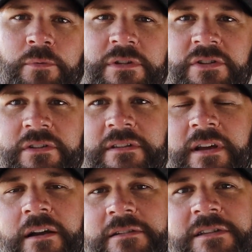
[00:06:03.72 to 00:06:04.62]
windshield and
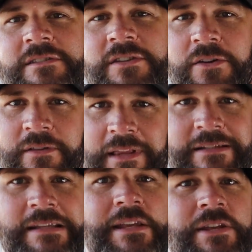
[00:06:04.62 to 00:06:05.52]
tires. So
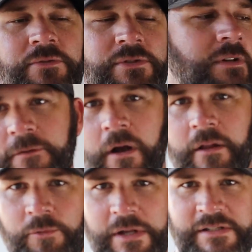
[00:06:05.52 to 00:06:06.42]
that's huge. For
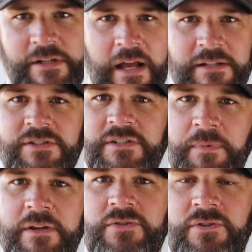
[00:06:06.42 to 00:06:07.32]
all the rest of you guys, just
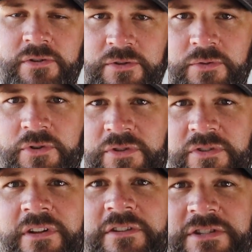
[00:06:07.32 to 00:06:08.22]
make sure you're doing your due
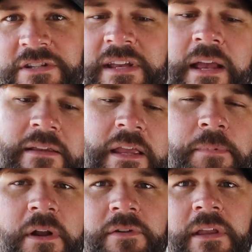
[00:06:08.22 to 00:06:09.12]
diligence and
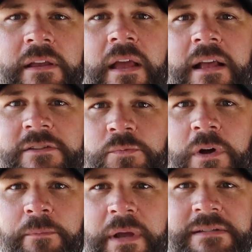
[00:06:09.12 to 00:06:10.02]
keeping everything as
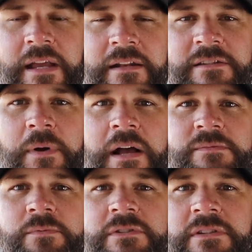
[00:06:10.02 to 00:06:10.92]
well maintained as possible.